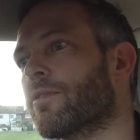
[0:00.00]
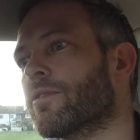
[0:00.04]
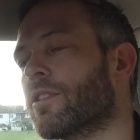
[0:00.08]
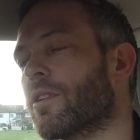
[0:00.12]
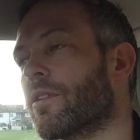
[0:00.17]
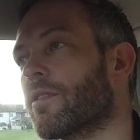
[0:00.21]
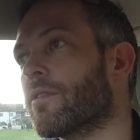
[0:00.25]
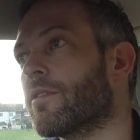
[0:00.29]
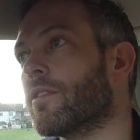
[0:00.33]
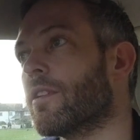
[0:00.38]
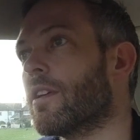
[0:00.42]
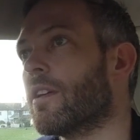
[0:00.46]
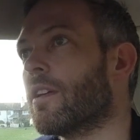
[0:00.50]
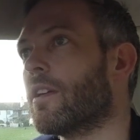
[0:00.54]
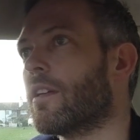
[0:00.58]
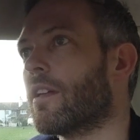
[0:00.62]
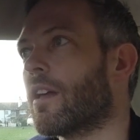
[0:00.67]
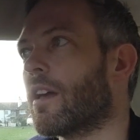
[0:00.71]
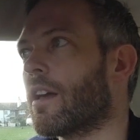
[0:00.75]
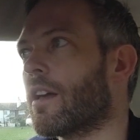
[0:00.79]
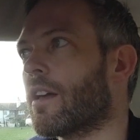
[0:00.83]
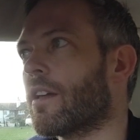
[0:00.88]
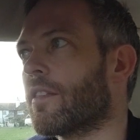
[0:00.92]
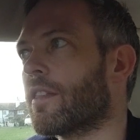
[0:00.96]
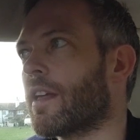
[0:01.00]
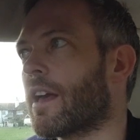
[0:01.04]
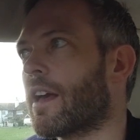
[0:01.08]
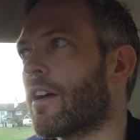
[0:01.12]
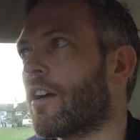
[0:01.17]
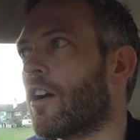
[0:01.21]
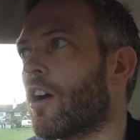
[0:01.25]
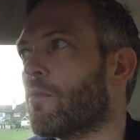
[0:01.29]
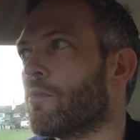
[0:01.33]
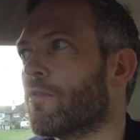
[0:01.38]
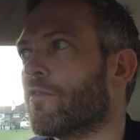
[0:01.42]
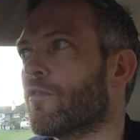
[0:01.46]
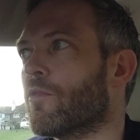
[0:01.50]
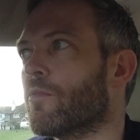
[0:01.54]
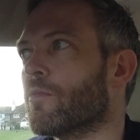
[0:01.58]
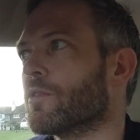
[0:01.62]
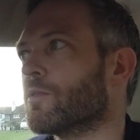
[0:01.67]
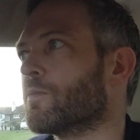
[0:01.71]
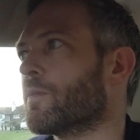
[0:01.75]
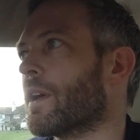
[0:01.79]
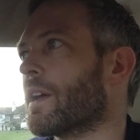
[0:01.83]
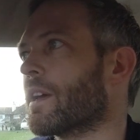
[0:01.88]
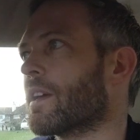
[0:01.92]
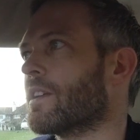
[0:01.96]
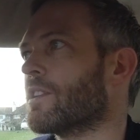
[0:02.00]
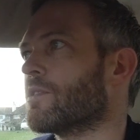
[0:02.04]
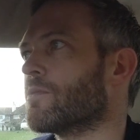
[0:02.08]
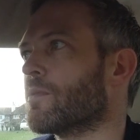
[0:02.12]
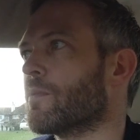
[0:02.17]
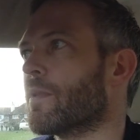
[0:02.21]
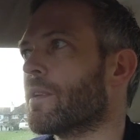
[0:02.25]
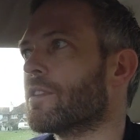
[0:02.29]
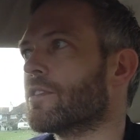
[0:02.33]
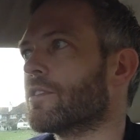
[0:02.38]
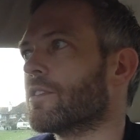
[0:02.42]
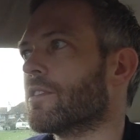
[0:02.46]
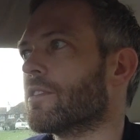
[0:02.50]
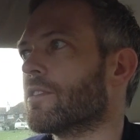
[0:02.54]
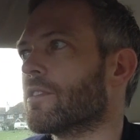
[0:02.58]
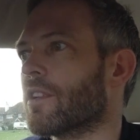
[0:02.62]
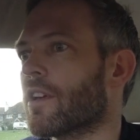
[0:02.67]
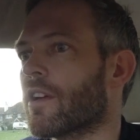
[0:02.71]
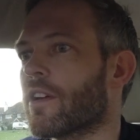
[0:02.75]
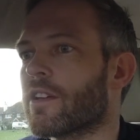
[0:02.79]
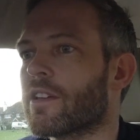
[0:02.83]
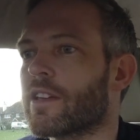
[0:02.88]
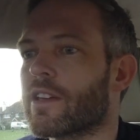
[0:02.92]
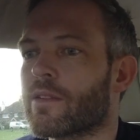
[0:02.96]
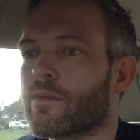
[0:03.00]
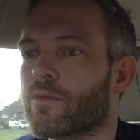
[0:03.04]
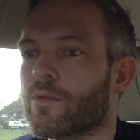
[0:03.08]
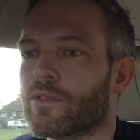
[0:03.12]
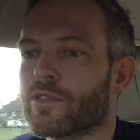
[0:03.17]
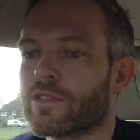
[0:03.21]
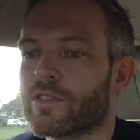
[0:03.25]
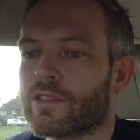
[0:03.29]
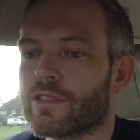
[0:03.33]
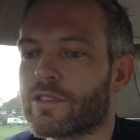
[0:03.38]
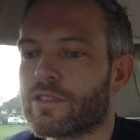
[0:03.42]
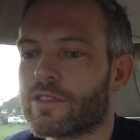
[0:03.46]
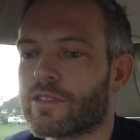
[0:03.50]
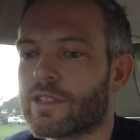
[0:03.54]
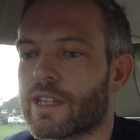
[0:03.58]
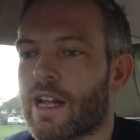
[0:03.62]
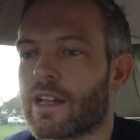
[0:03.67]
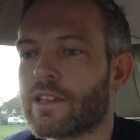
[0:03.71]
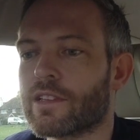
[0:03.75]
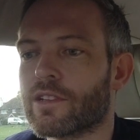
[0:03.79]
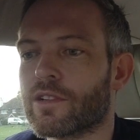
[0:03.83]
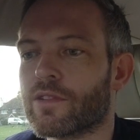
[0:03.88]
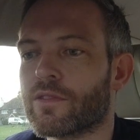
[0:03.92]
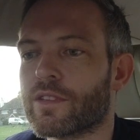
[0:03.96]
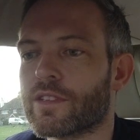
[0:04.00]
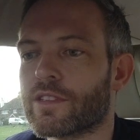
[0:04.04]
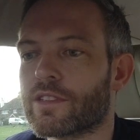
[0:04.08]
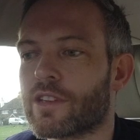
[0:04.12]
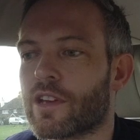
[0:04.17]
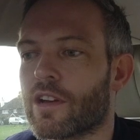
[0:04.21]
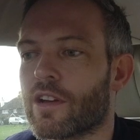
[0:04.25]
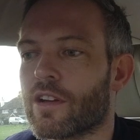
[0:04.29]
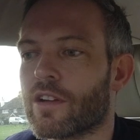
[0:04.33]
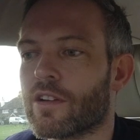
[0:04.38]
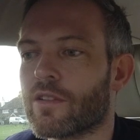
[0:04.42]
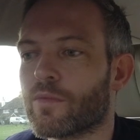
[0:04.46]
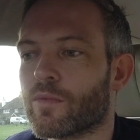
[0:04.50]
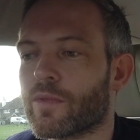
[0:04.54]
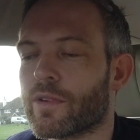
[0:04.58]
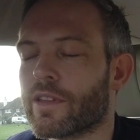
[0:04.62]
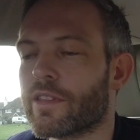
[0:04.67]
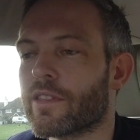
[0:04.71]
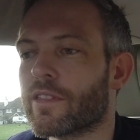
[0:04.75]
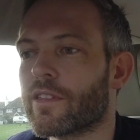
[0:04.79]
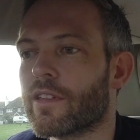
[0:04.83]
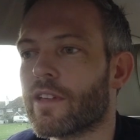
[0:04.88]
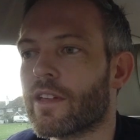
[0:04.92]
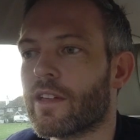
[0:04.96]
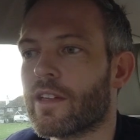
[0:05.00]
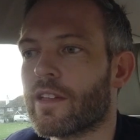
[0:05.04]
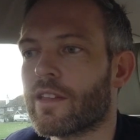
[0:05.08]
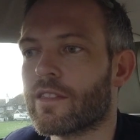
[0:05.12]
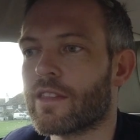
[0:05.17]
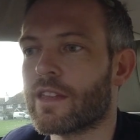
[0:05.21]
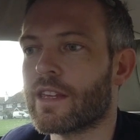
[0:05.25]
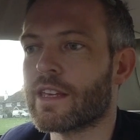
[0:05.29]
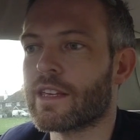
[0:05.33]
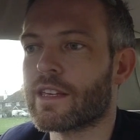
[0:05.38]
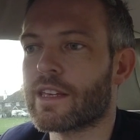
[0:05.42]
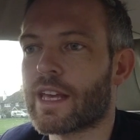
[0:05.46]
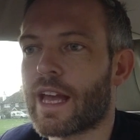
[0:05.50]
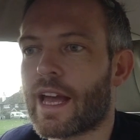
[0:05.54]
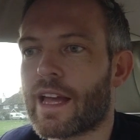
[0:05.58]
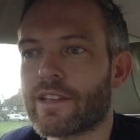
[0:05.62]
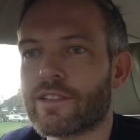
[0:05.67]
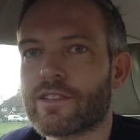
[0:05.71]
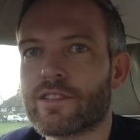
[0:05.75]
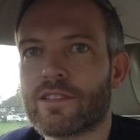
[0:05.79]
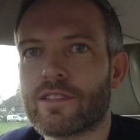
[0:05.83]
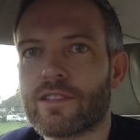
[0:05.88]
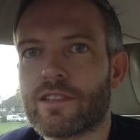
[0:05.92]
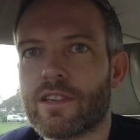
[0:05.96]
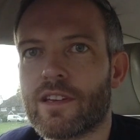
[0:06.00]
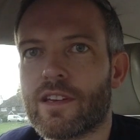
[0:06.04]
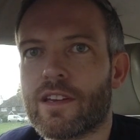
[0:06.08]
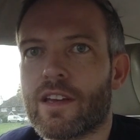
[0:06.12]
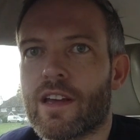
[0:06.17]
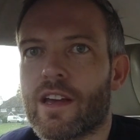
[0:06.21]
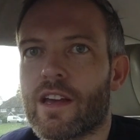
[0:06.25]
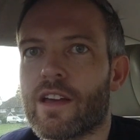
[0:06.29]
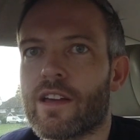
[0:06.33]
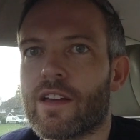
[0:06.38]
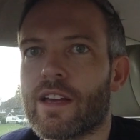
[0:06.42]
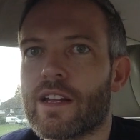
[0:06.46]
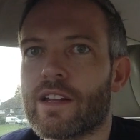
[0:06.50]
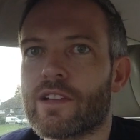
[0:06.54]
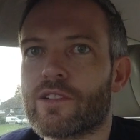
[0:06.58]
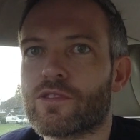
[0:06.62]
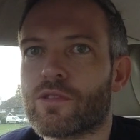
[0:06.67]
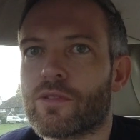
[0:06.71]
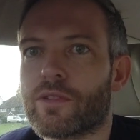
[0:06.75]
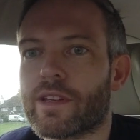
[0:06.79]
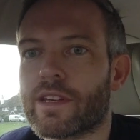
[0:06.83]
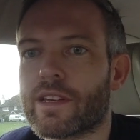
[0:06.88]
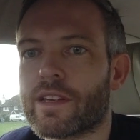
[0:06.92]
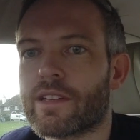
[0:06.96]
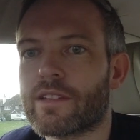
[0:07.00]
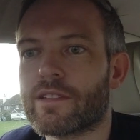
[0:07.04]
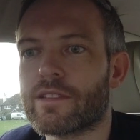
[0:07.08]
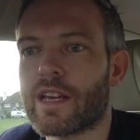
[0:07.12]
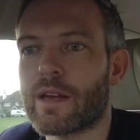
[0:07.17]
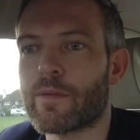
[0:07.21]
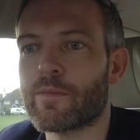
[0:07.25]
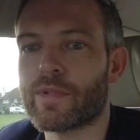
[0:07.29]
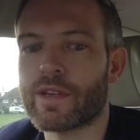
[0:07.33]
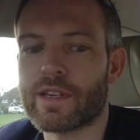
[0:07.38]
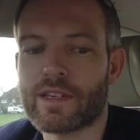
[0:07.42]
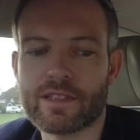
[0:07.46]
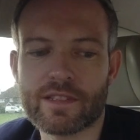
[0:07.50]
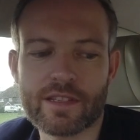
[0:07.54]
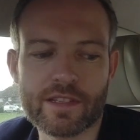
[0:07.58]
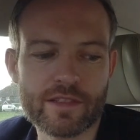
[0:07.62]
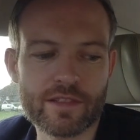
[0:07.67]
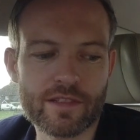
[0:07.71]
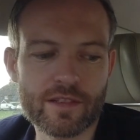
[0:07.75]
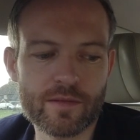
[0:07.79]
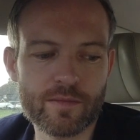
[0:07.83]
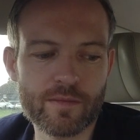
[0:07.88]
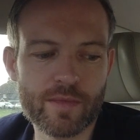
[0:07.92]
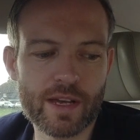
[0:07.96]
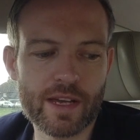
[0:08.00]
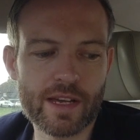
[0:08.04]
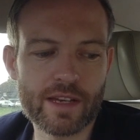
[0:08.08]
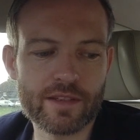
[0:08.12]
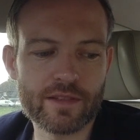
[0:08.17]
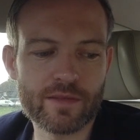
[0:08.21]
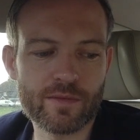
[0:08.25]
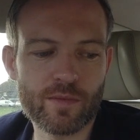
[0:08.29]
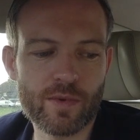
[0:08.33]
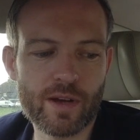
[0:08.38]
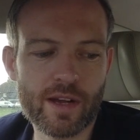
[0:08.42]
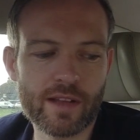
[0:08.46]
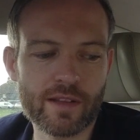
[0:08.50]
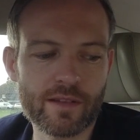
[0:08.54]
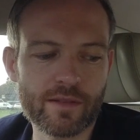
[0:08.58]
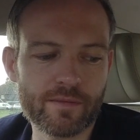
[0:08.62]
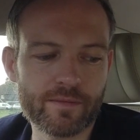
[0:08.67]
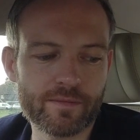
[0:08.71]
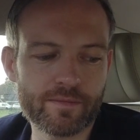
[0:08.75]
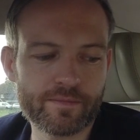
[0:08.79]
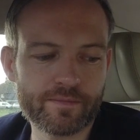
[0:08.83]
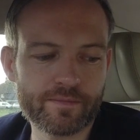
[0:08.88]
So that R Performance package we mentioned earlier was standard on this car with the CATS electronic damping system as well.